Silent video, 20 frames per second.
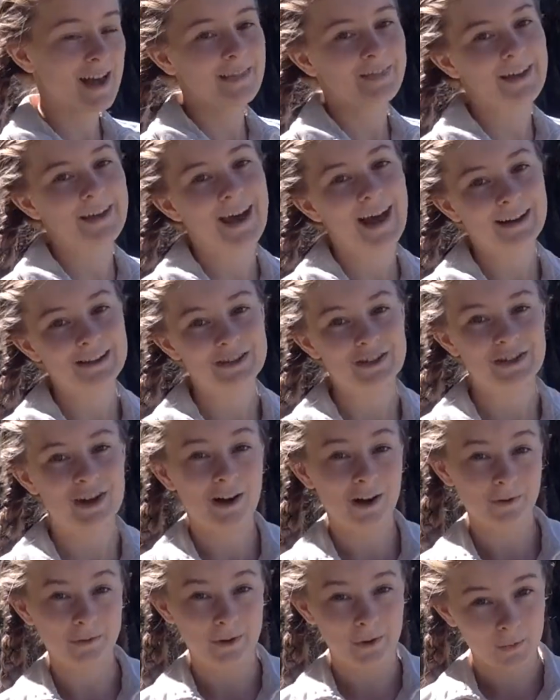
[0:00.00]
they actually
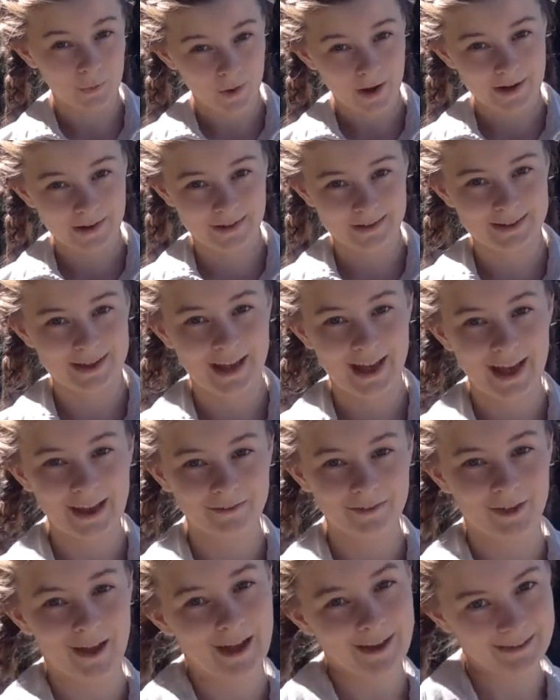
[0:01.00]
are required to
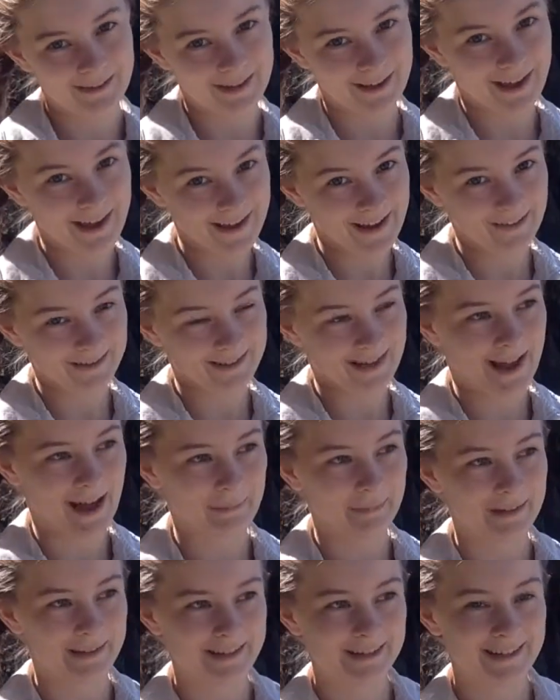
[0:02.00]
have the hangouts
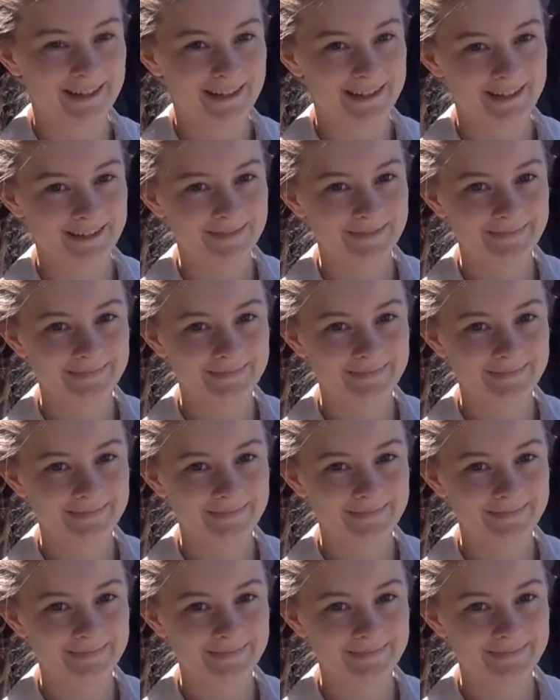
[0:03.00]
app this year.